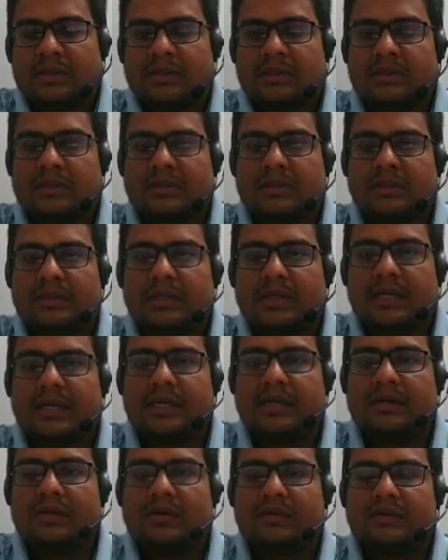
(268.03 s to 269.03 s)
then the
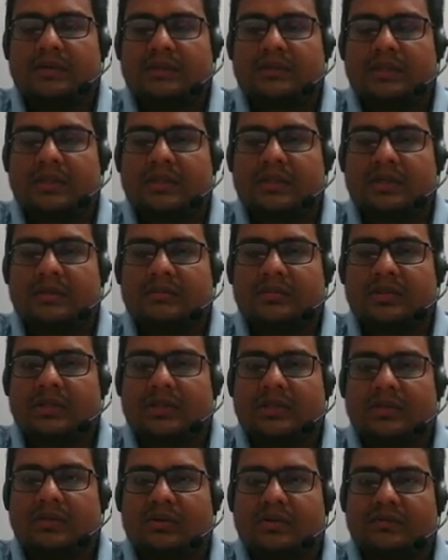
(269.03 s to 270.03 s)
area of the
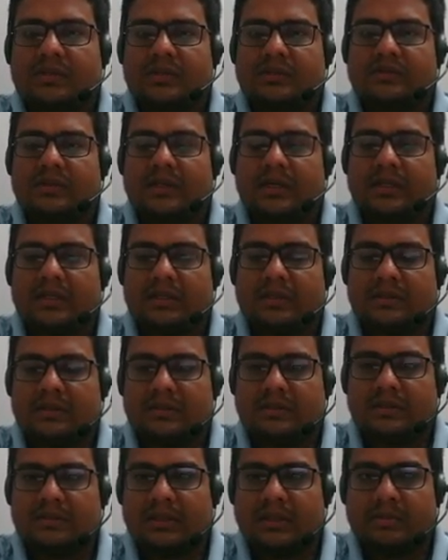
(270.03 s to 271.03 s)
circumcircle of the triangle
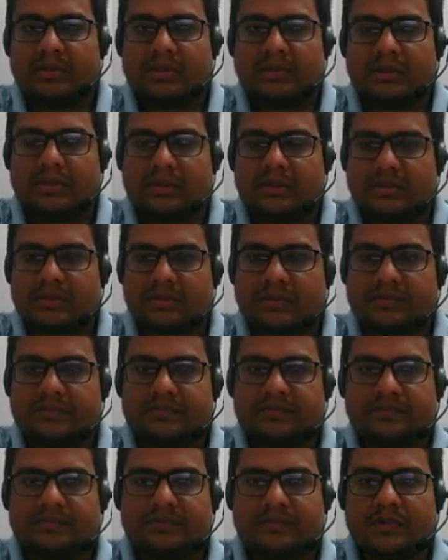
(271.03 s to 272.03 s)
ABC is,
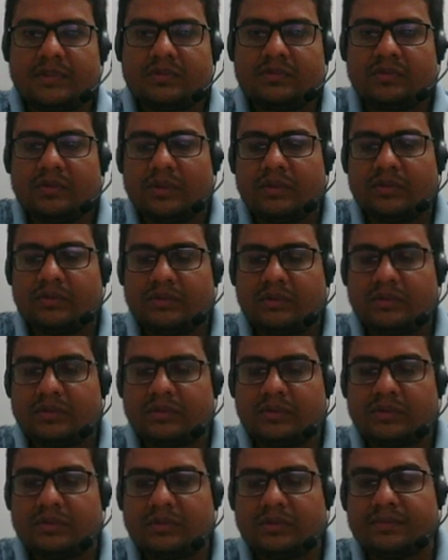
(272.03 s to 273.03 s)
in square units,
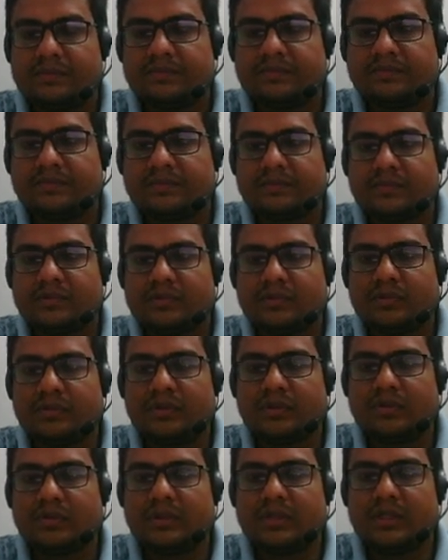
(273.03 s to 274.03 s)
is. So we
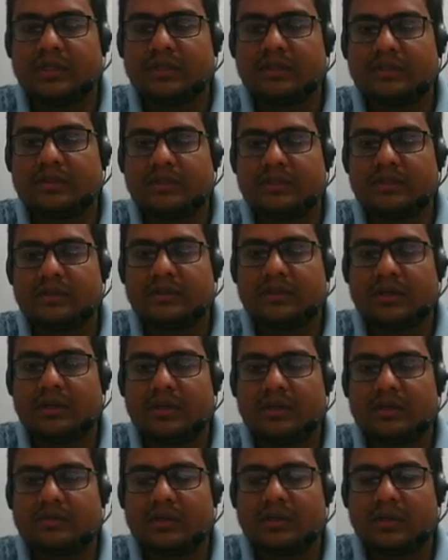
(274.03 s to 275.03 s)
know that,
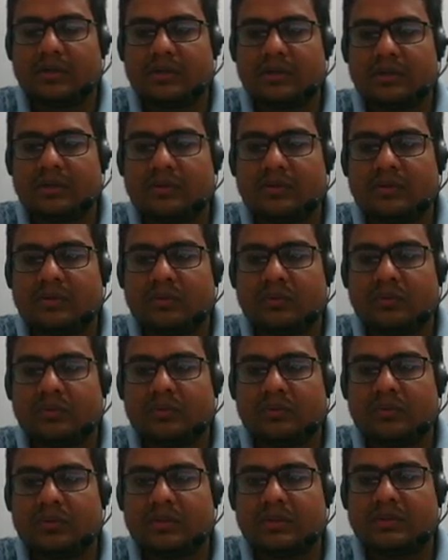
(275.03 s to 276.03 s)
so according to
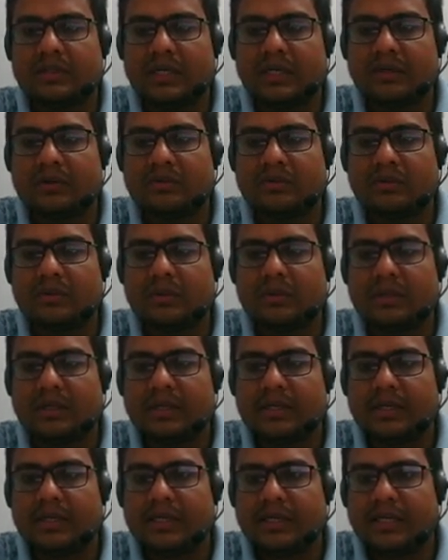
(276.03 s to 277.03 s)
the sine rule,
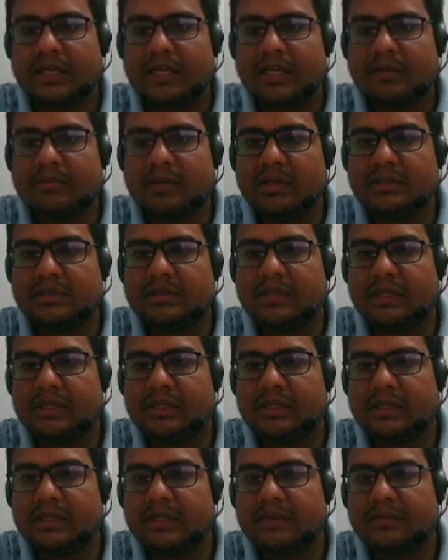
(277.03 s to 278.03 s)
A by sine
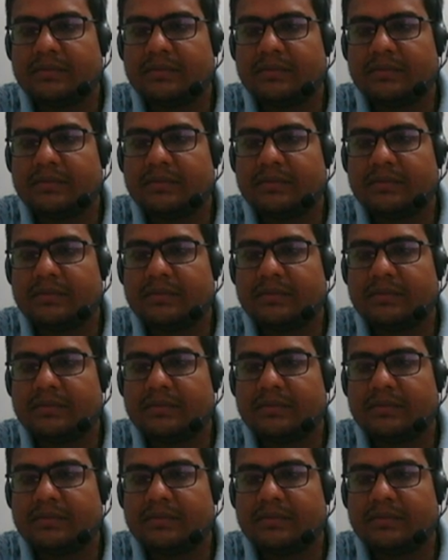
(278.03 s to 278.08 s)
A,